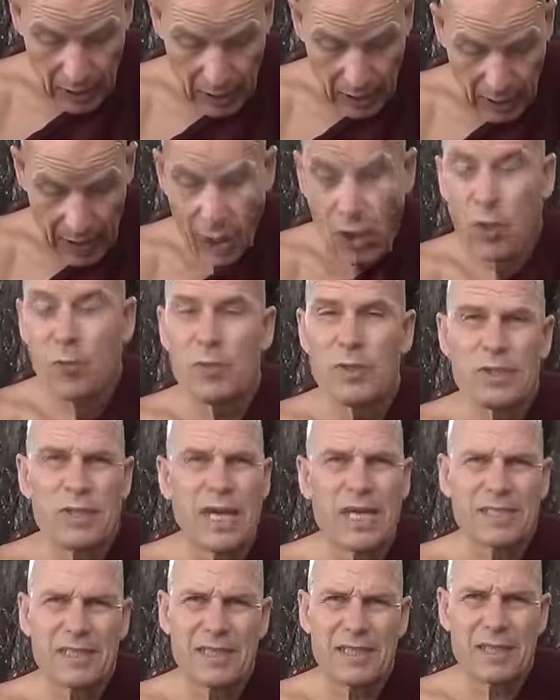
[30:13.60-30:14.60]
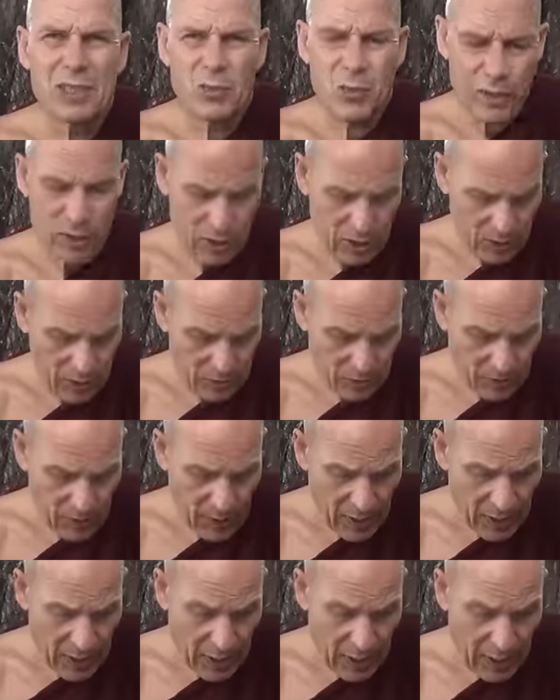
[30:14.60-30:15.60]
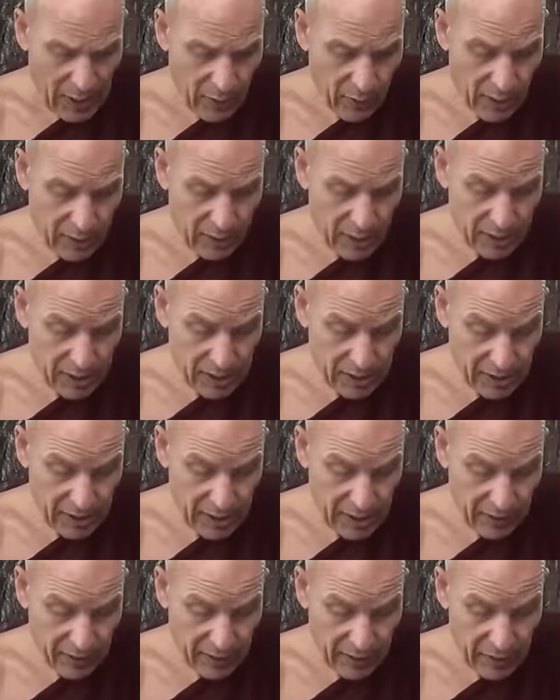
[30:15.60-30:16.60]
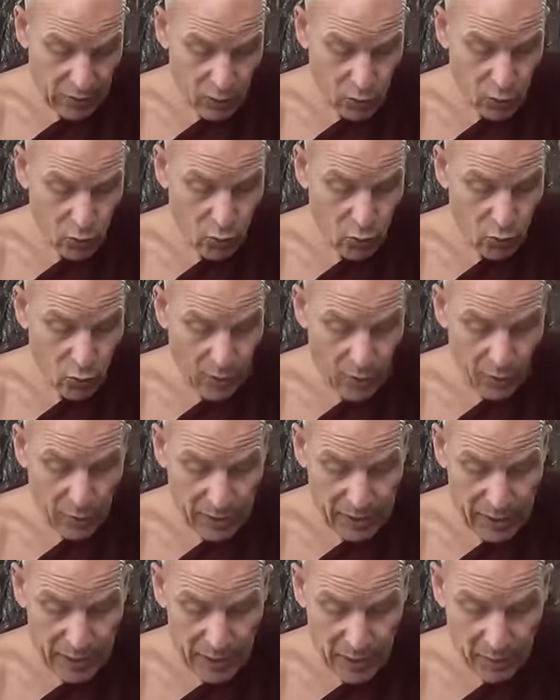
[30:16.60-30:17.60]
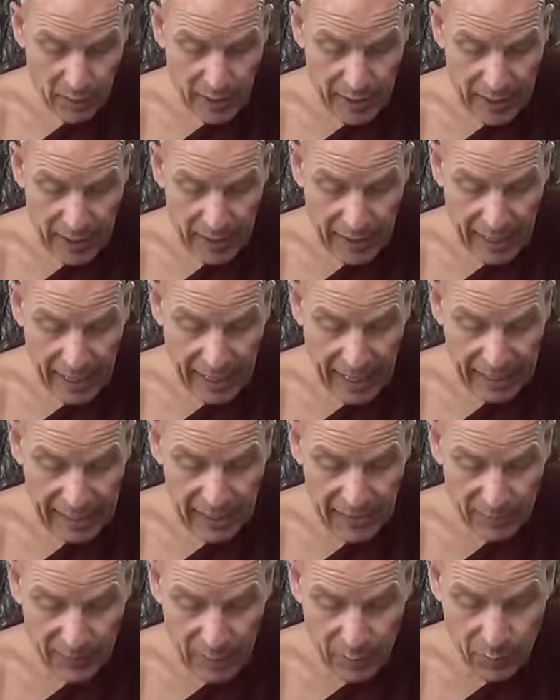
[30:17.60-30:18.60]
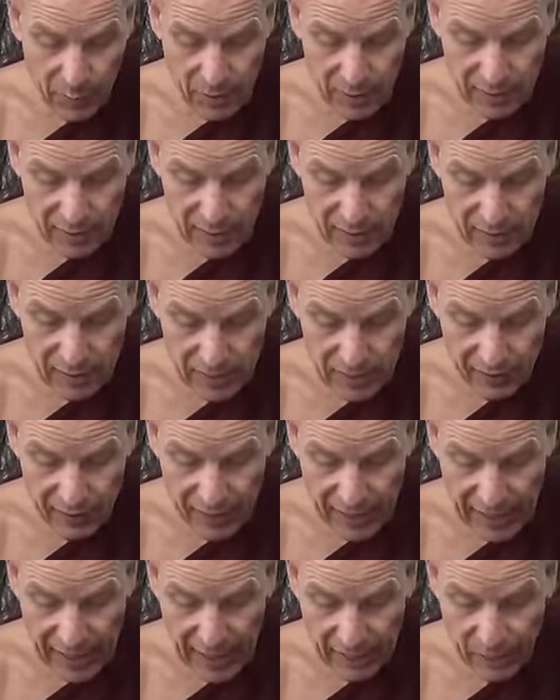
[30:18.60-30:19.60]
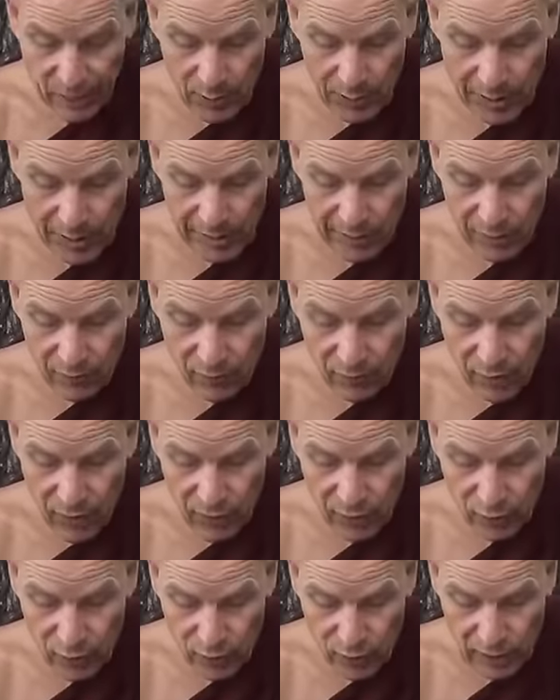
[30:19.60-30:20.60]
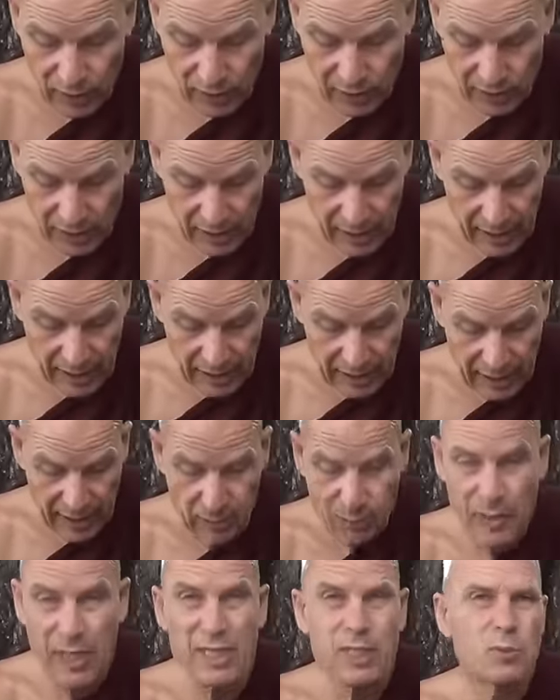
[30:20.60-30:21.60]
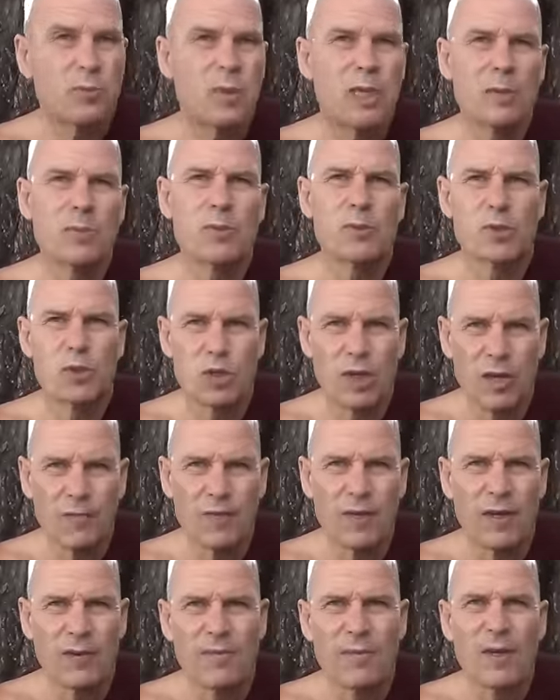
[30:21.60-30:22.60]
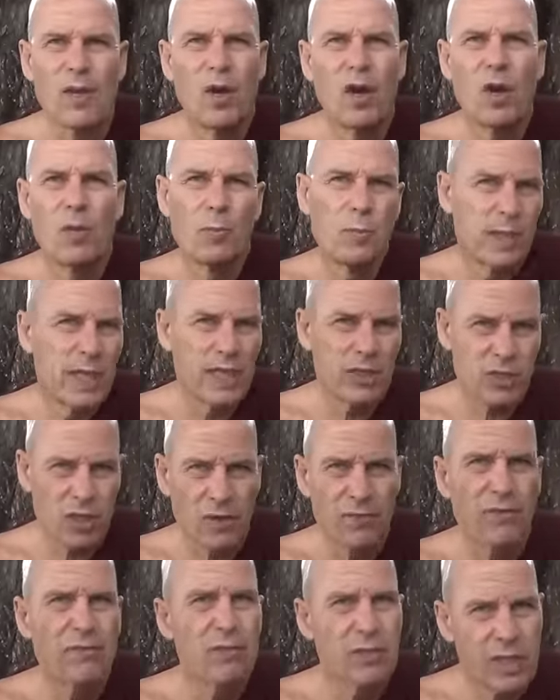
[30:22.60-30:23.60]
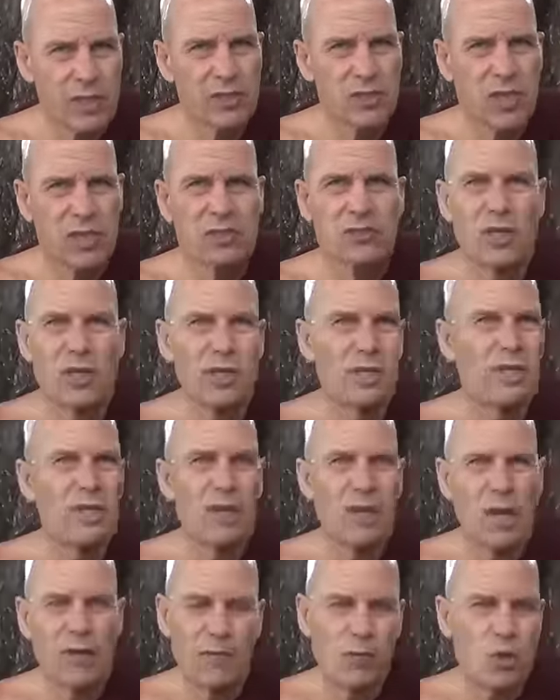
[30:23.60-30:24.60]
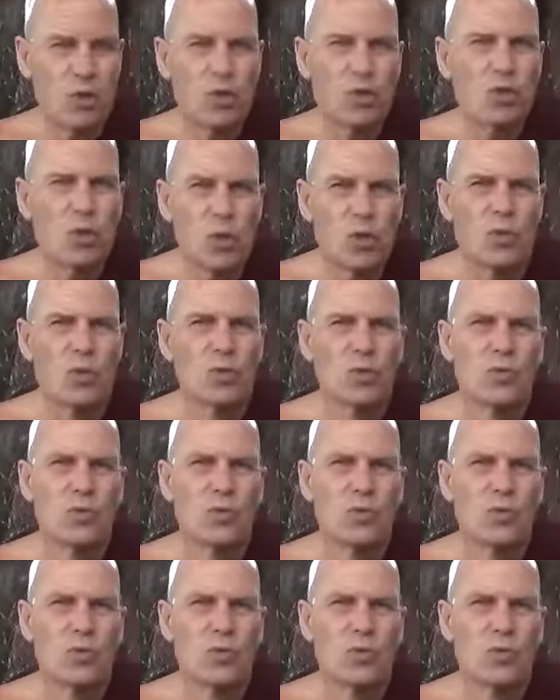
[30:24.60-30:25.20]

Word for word: I hope this answers these questions. Uh, question seven, should one participate in actively in politics if there are political wrongdoings that makes people suffer, or being suffer, we can say in general? Of course, no.